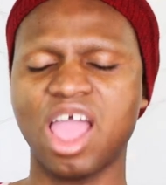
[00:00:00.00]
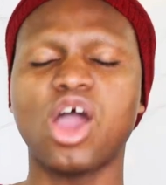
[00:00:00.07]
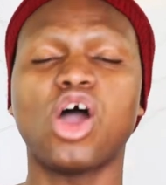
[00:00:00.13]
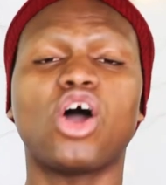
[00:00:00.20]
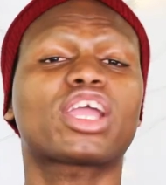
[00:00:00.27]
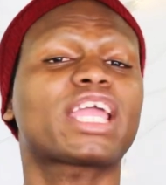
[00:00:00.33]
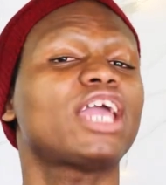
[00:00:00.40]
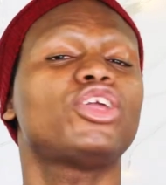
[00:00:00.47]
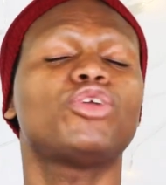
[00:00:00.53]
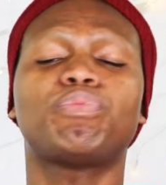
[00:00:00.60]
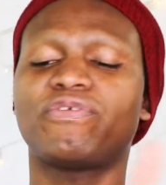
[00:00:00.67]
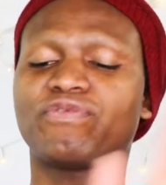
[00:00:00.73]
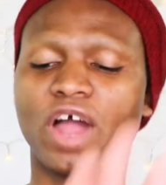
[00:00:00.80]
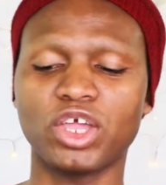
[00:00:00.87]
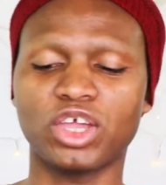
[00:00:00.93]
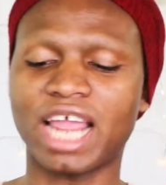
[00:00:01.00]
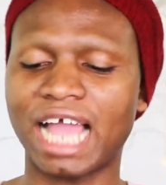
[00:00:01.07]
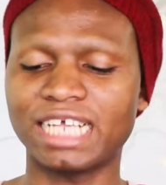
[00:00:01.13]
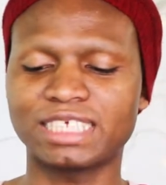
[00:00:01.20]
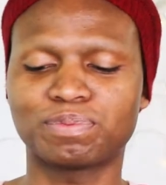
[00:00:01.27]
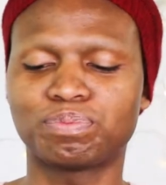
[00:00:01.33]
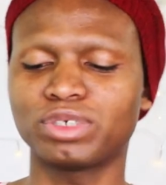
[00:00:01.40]
Okay, before you
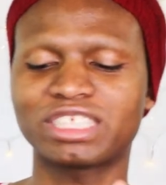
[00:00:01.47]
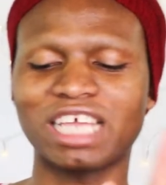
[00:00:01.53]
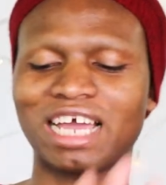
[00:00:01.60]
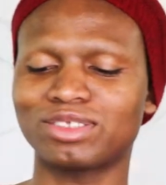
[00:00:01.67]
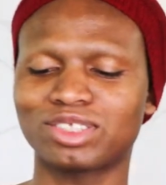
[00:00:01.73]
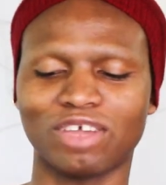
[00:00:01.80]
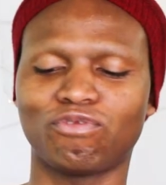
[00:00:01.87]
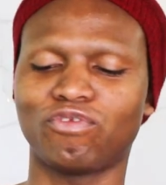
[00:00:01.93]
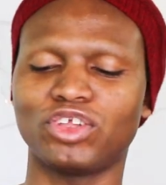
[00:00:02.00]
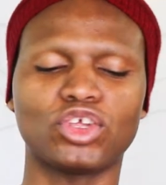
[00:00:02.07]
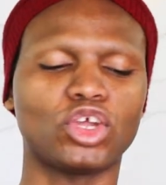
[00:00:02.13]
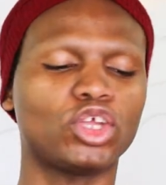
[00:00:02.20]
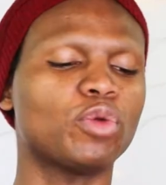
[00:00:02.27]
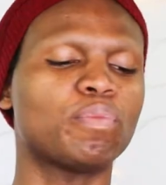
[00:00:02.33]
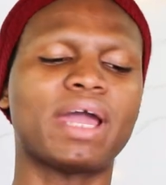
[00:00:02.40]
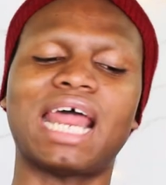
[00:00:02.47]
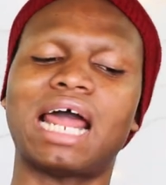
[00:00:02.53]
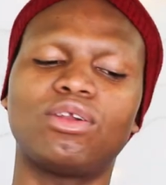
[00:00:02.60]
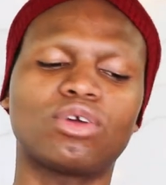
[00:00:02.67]
guys put out a video, you better